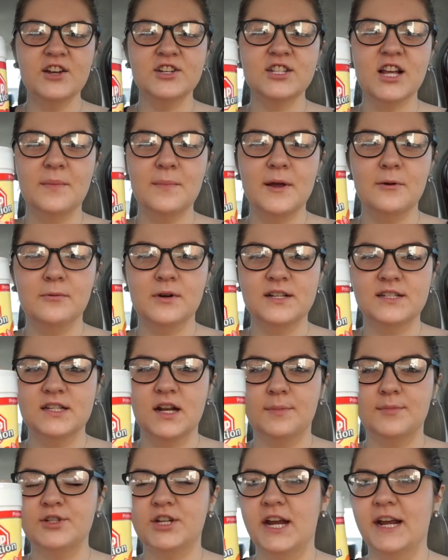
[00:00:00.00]
just got my one
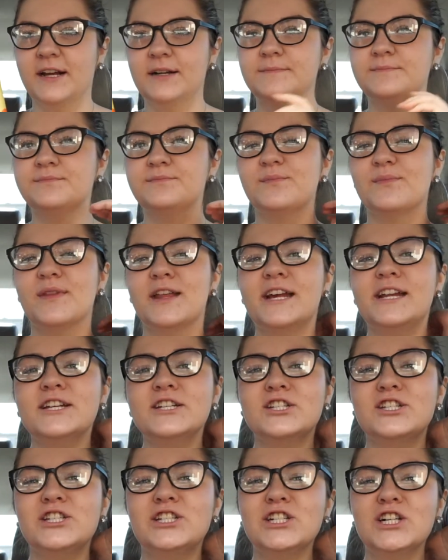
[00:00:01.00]
stop shake. It
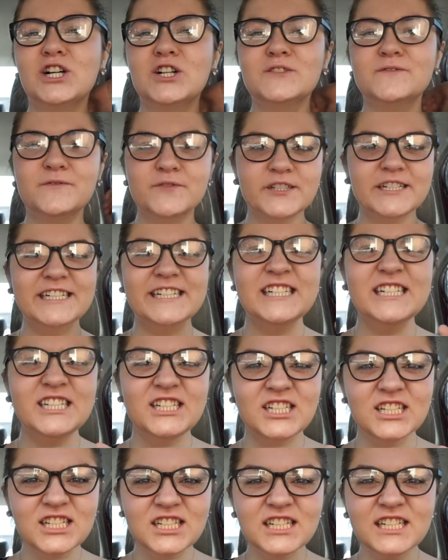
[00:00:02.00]
is so
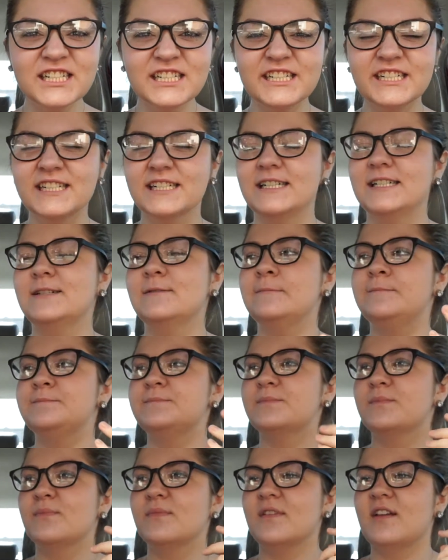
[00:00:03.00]
friggin' good!
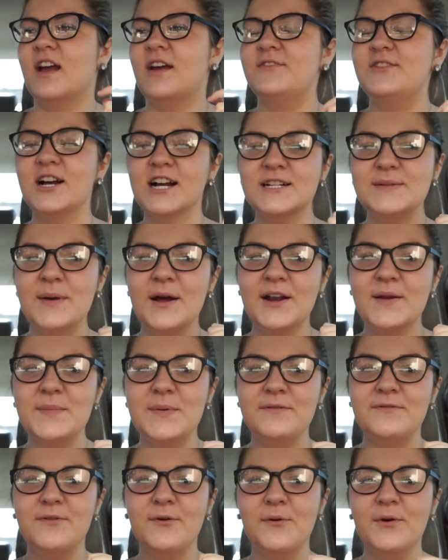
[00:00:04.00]
I've talked about it
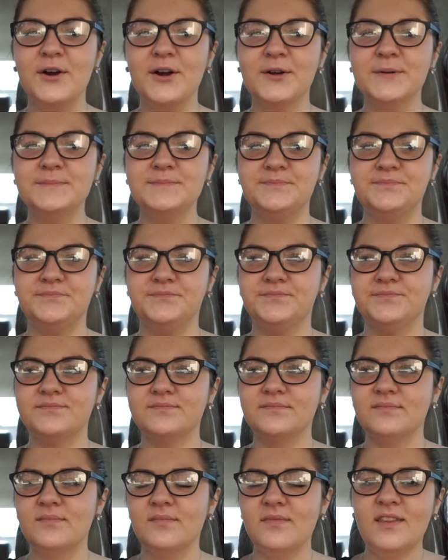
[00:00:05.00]
before.
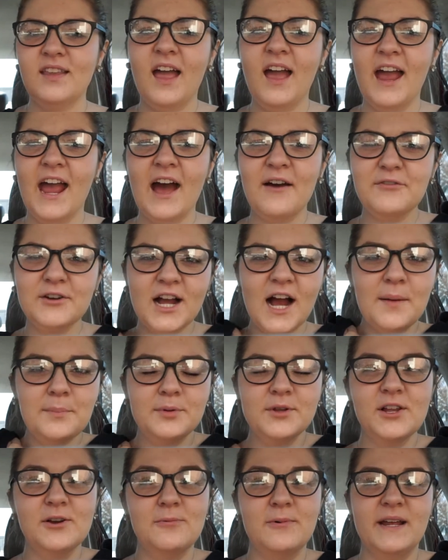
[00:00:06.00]
I have a
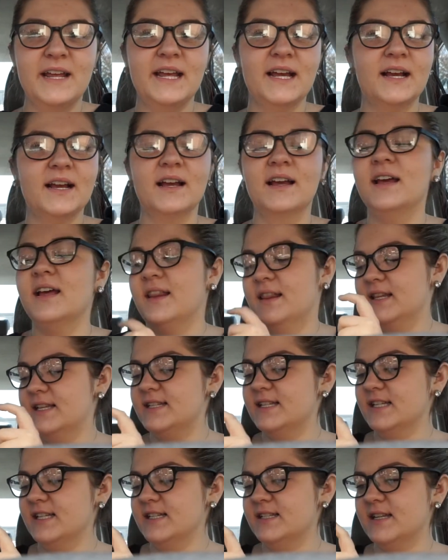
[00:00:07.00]
couple a week.
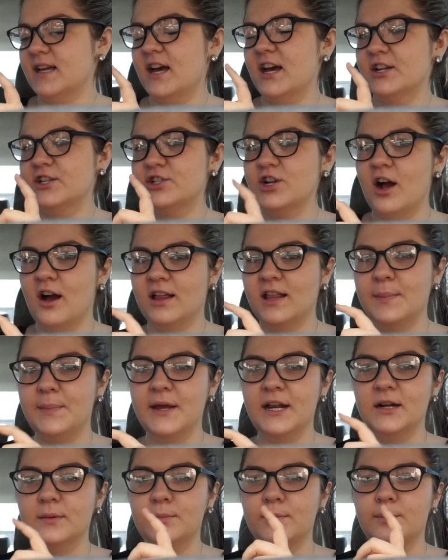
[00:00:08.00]
This is a chocolate
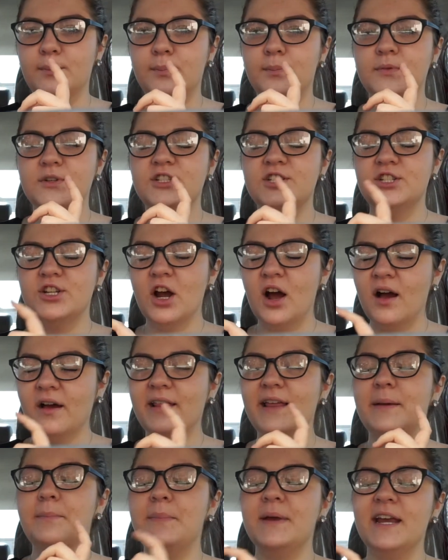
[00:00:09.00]
peanut
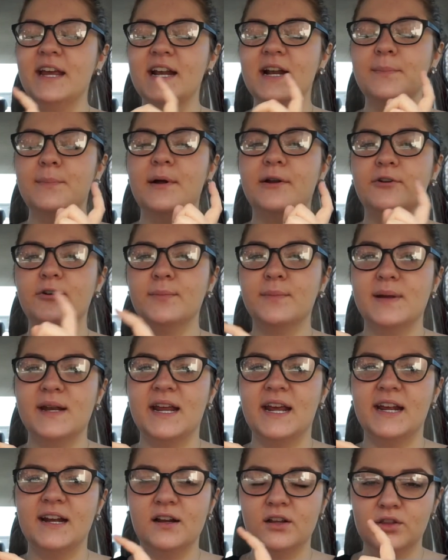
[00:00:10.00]
chocolate peanut butter and
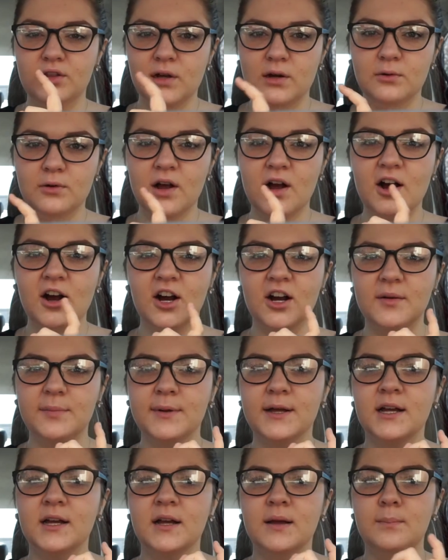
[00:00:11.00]
banana low
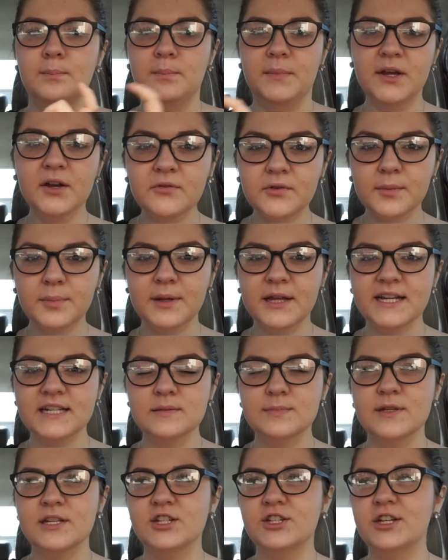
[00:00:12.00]
carb meal
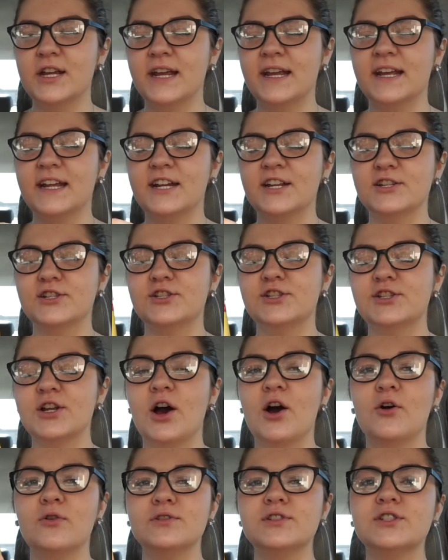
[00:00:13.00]
replacement shake. It is
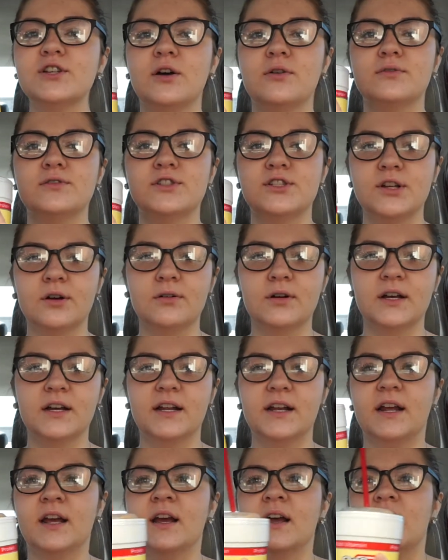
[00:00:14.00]
so so so
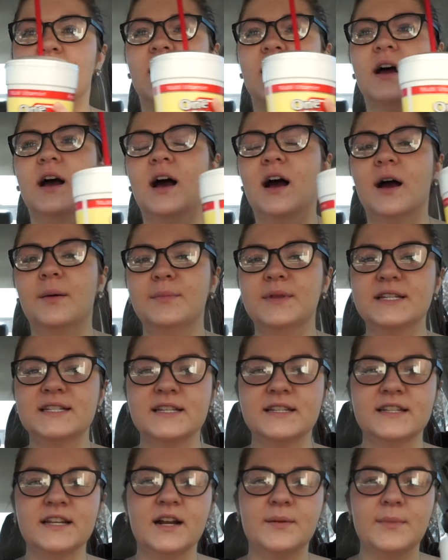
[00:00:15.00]
good. Um, this
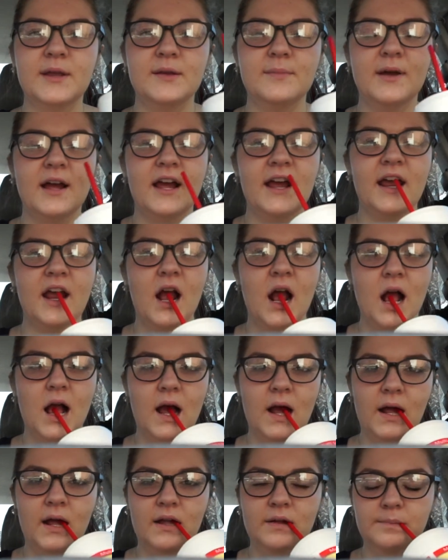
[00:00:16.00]
is gonna be my
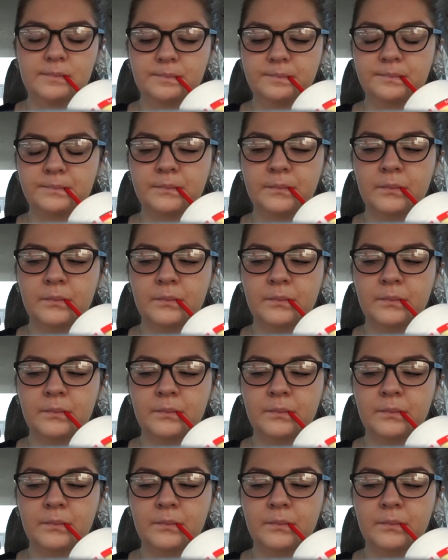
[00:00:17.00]
um,